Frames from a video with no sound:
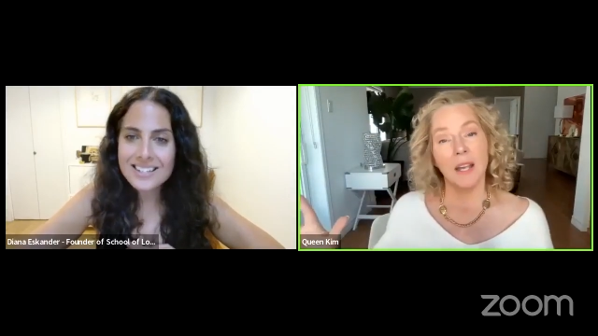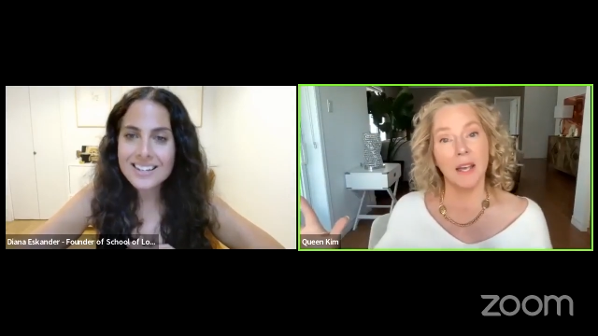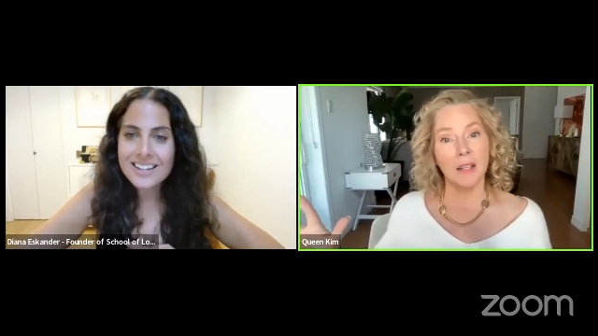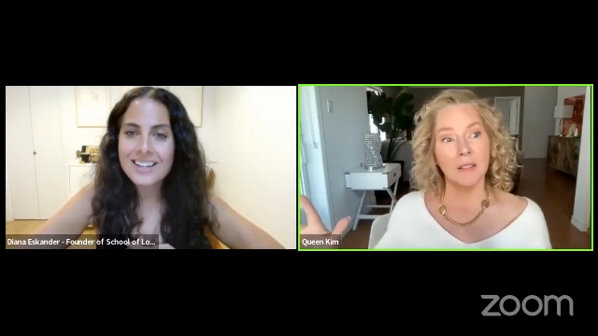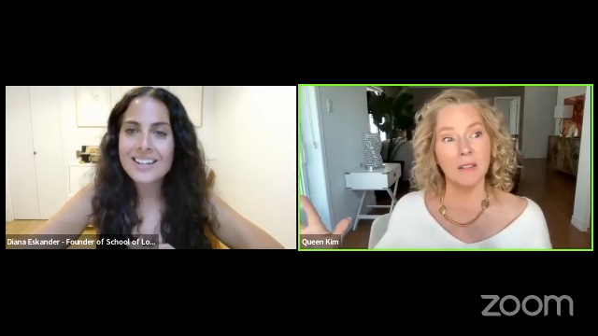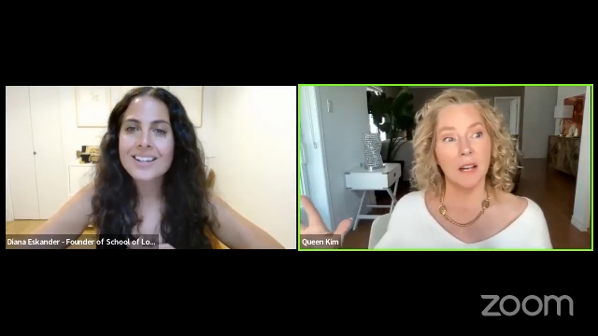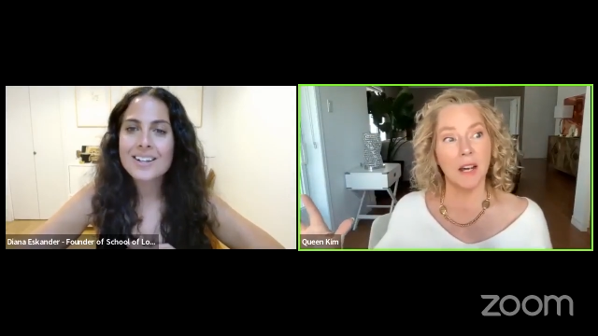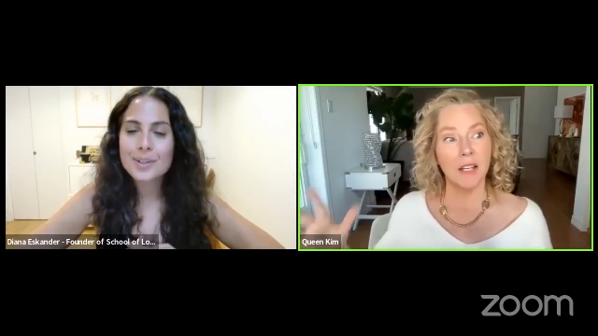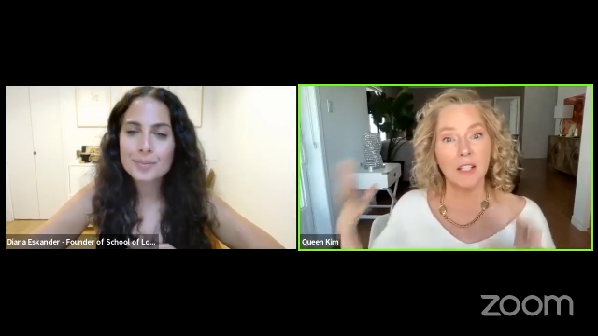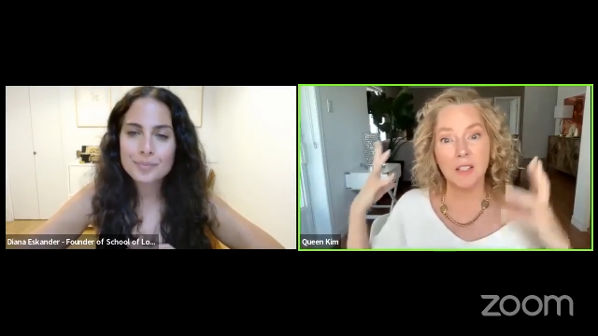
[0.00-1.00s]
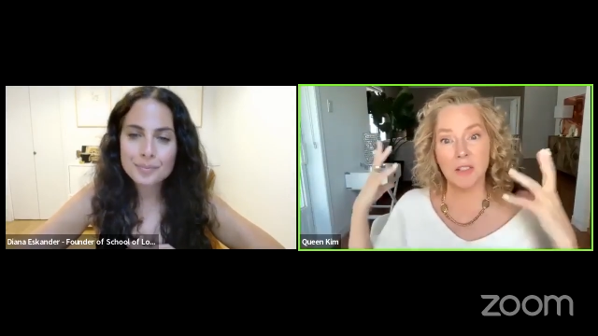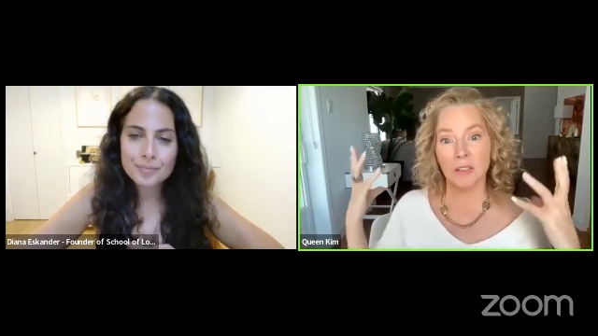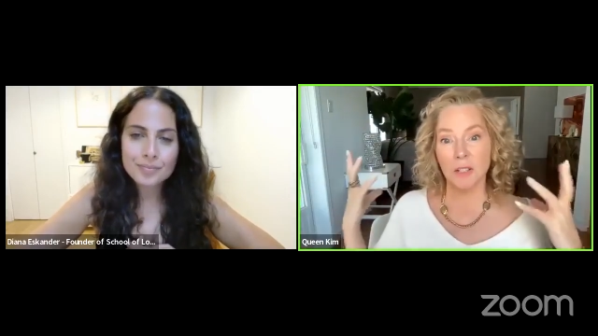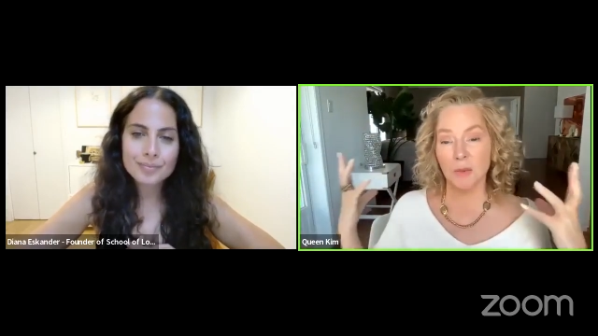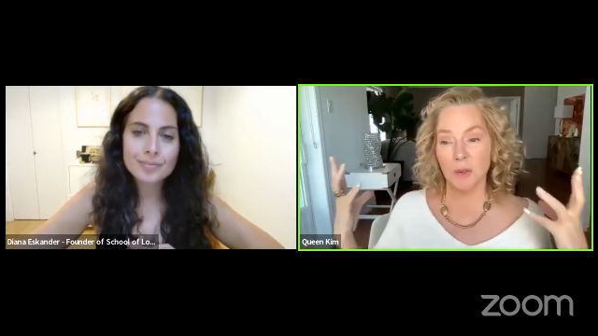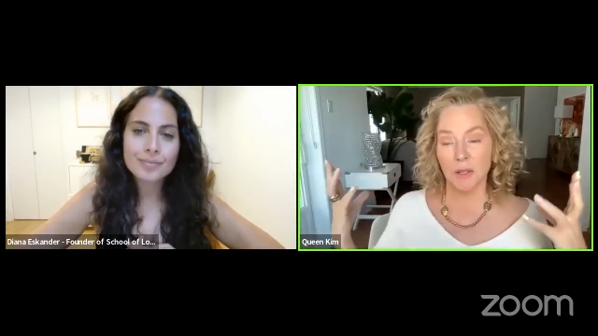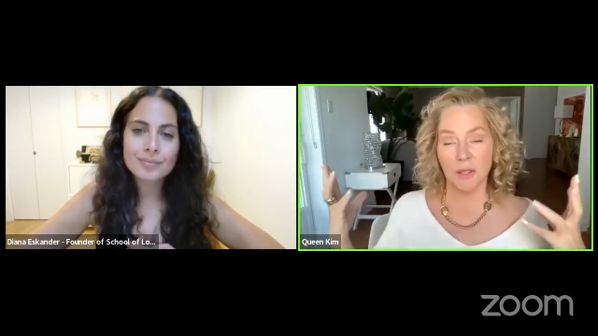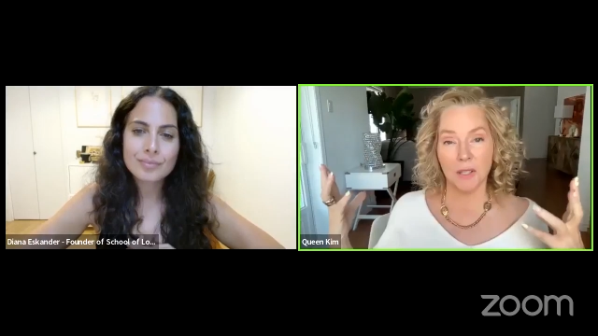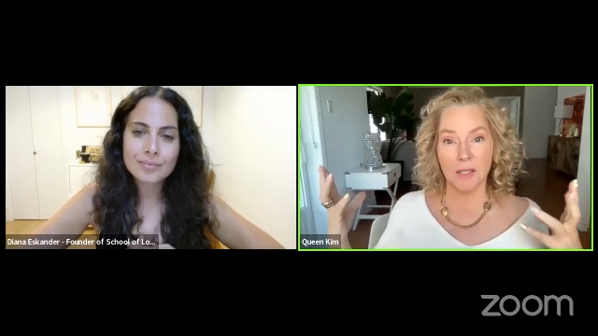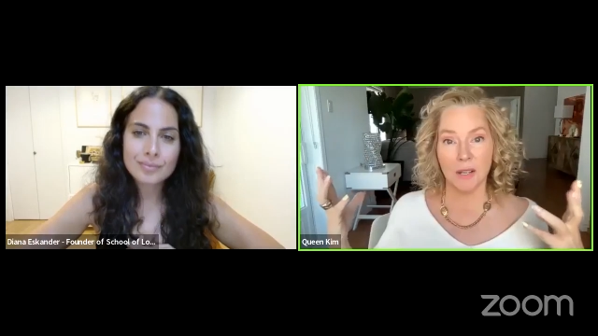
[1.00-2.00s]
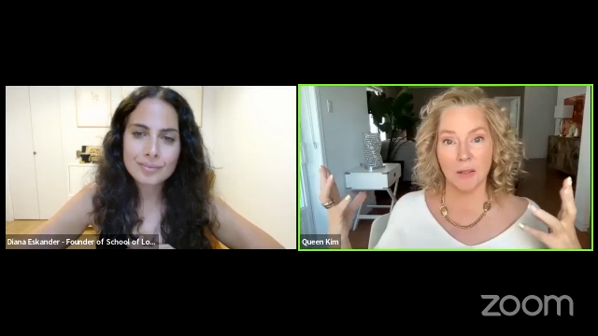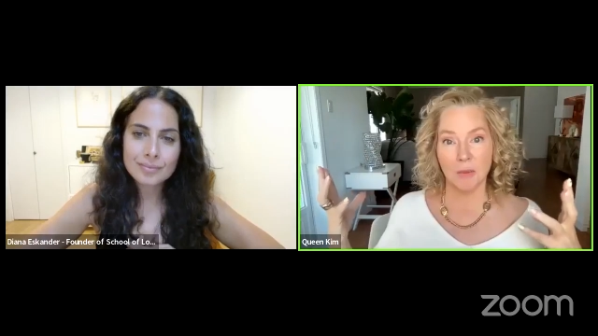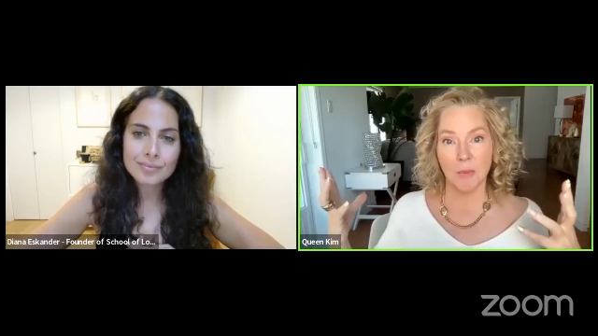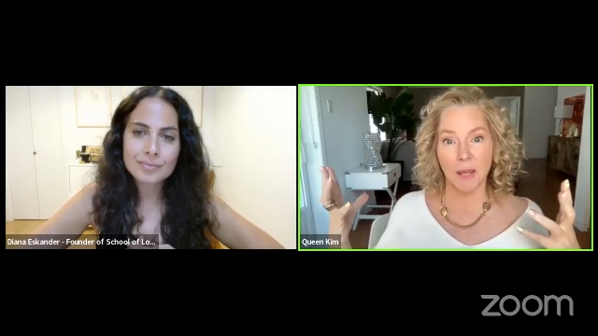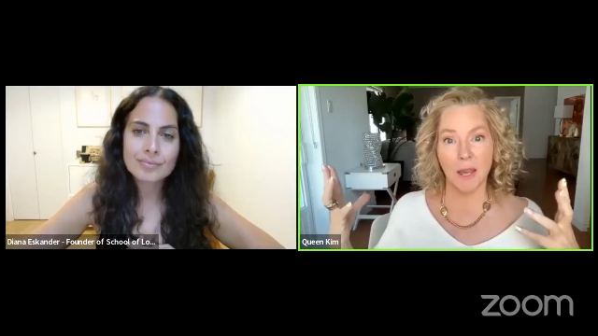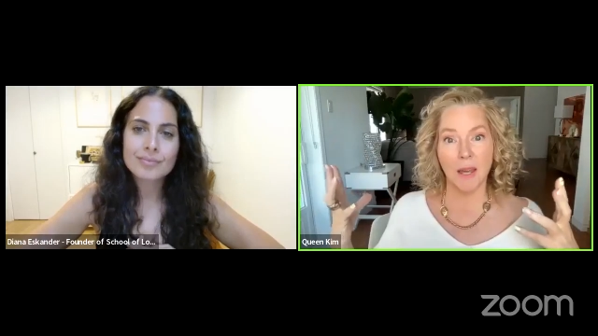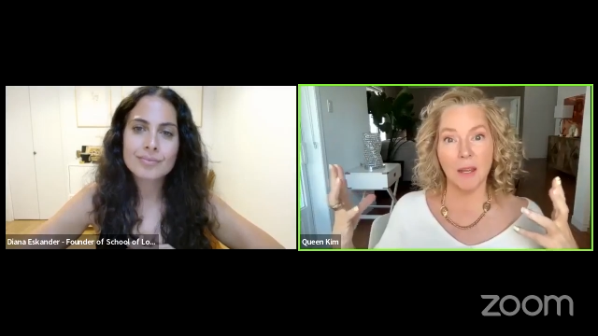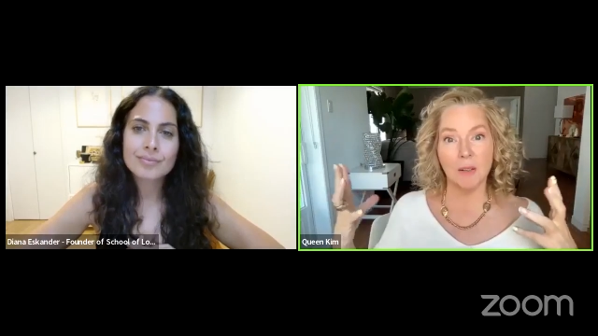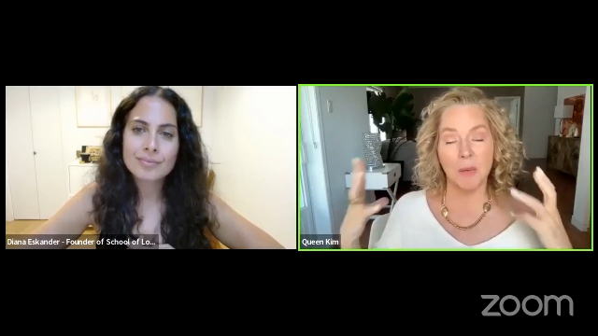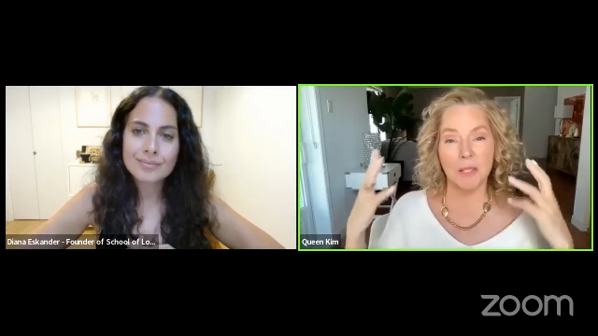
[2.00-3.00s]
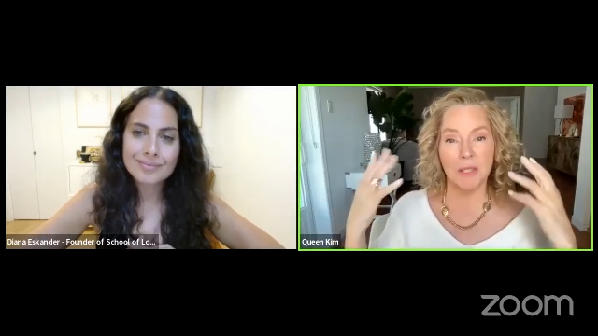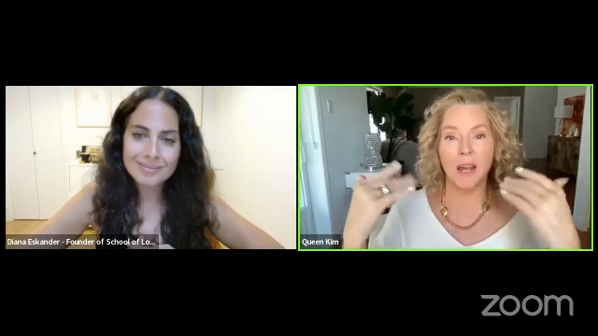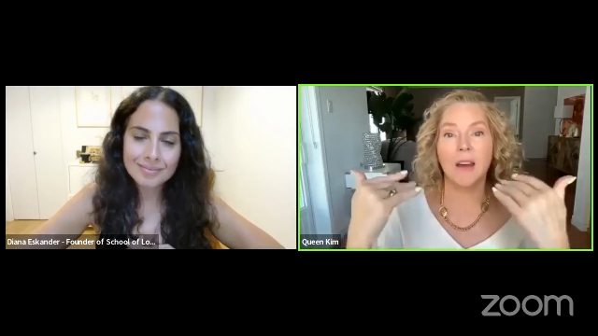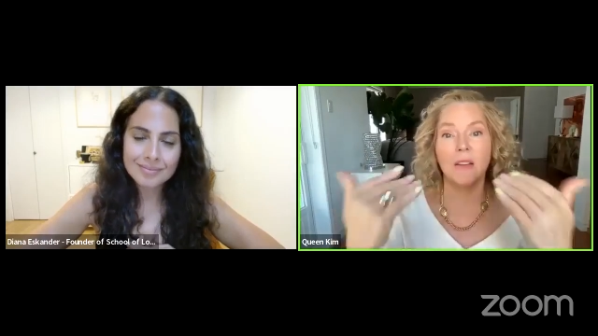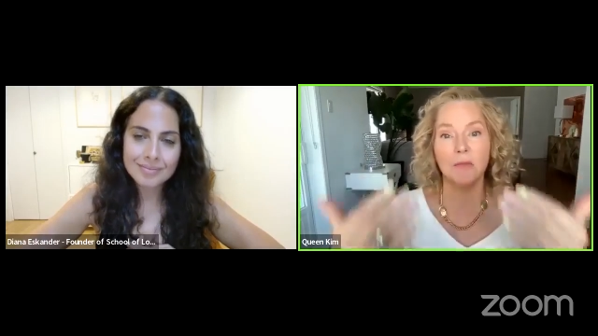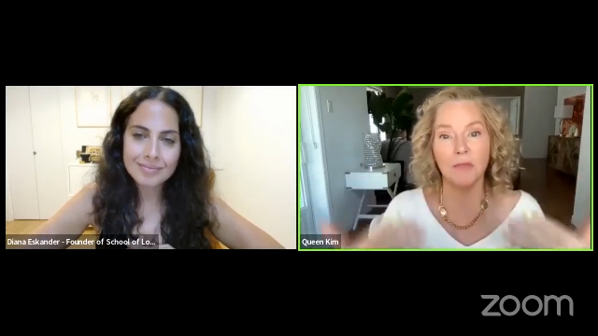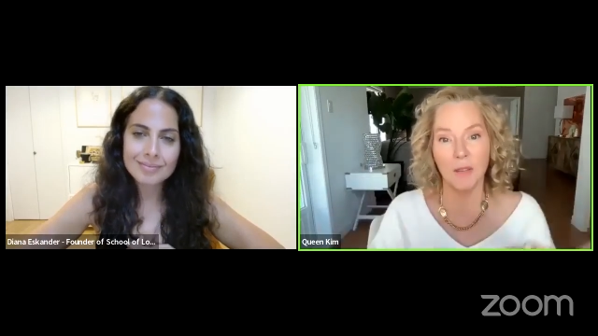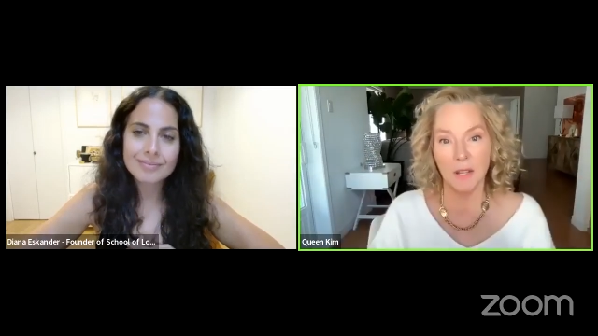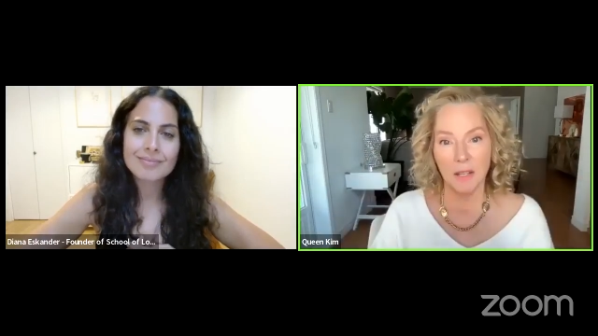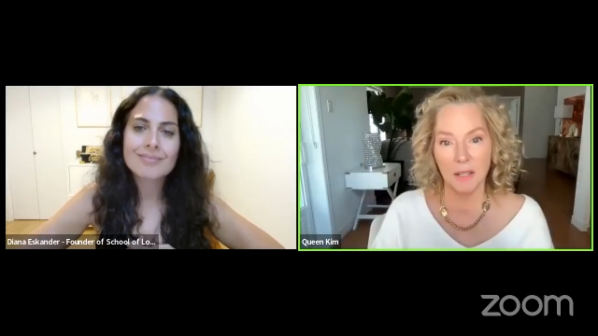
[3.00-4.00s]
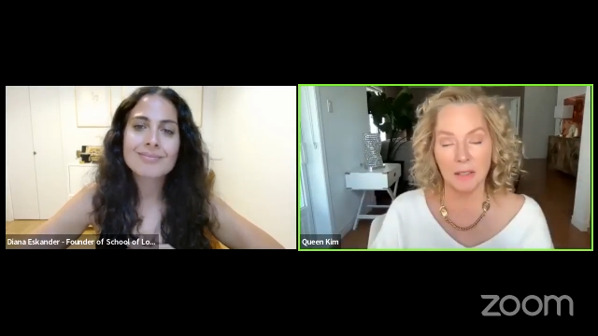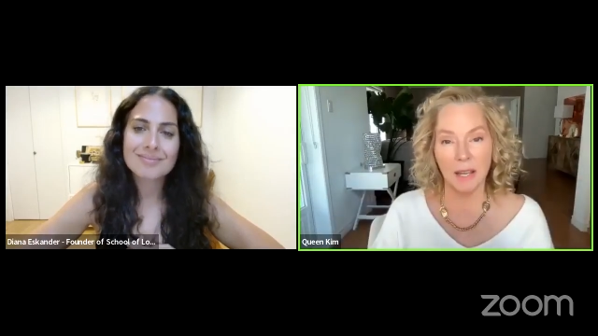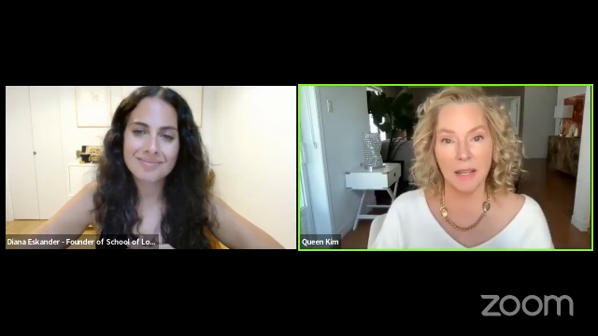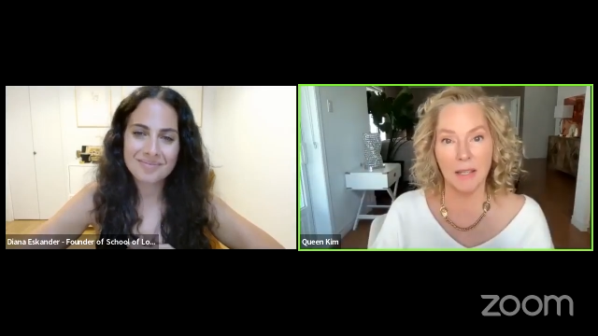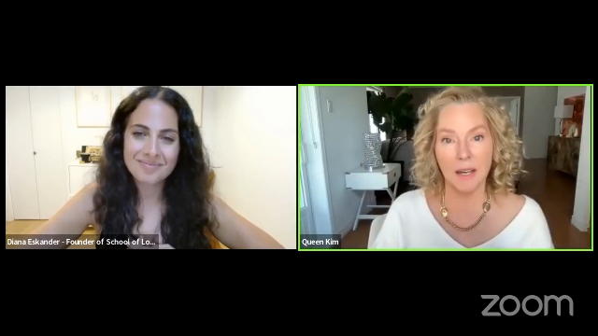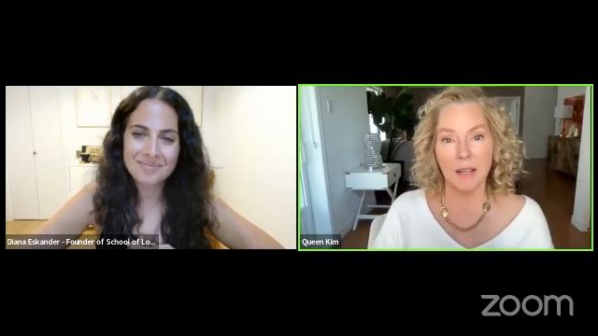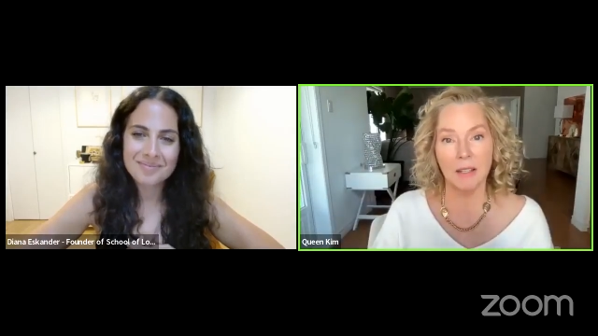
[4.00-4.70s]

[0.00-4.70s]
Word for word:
Speaker 1: And I can certainly work things out in my head, but to have like mm-hmm.